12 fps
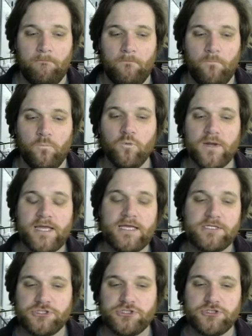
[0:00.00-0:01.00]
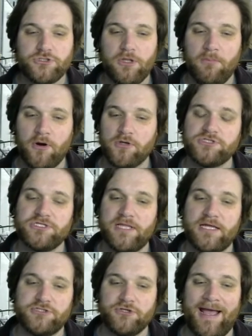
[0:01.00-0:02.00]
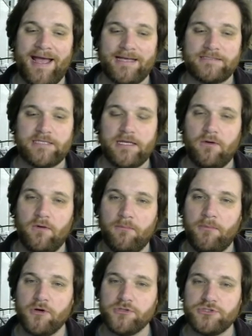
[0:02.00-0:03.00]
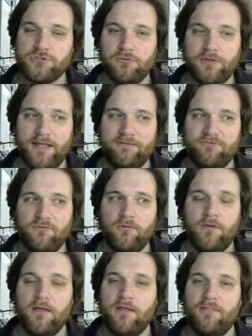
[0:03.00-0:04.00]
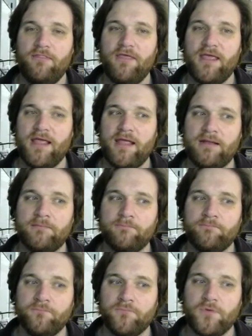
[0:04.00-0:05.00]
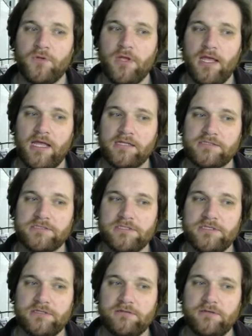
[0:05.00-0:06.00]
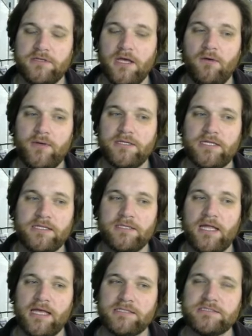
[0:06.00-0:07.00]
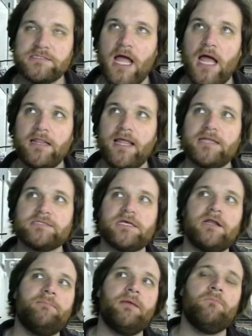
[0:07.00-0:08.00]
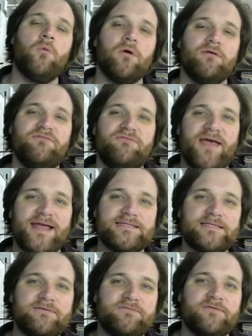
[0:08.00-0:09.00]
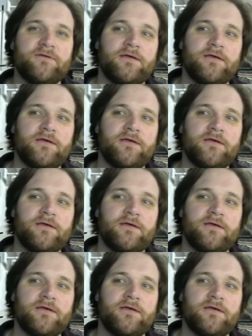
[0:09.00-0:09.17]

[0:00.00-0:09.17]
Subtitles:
reach the person that you're asking on a personal level, then it's not that it's going to be more effective,